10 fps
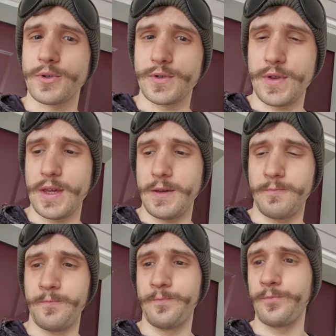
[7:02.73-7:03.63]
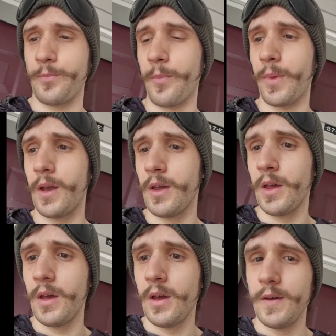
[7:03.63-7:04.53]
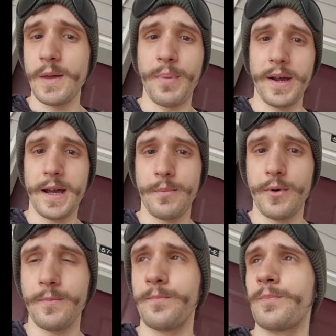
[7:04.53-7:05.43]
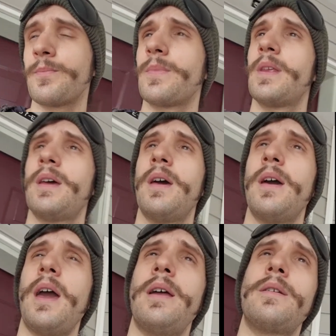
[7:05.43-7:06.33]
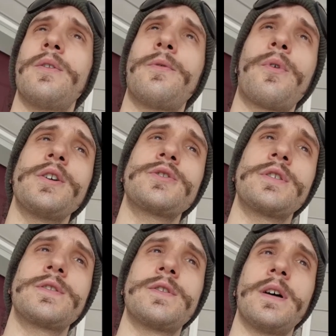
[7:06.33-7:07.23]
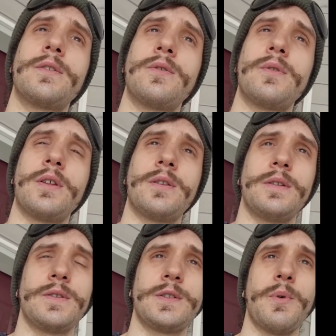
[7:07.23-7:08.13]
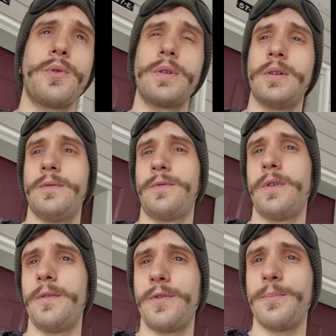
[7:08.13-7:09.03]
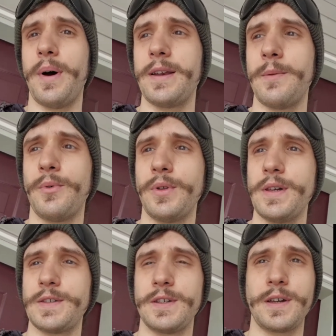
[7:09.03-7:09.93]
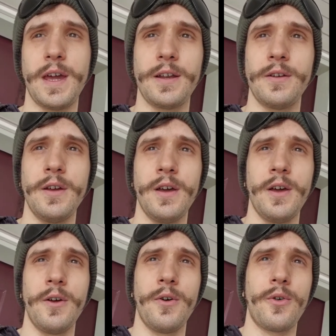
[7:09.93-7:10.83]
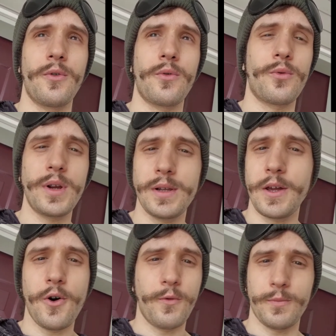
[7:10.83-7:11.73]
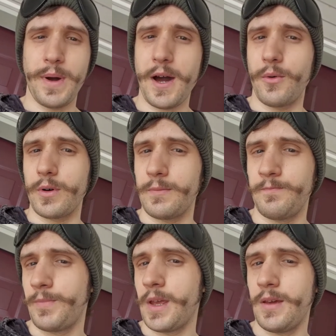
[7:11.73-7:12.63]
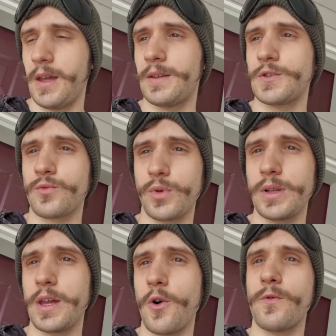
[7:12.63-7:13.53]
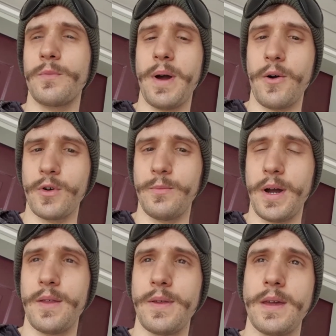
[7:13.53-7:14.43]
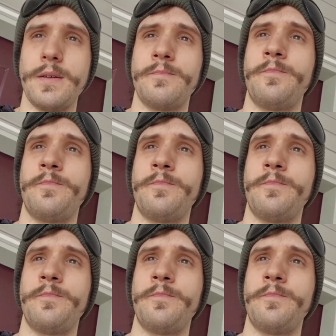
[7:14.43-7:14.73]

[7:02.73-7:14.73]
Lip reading: the pineapple. And the freshness that is spoken of the pineapple is, again, really overpowered. It is really overpowered by the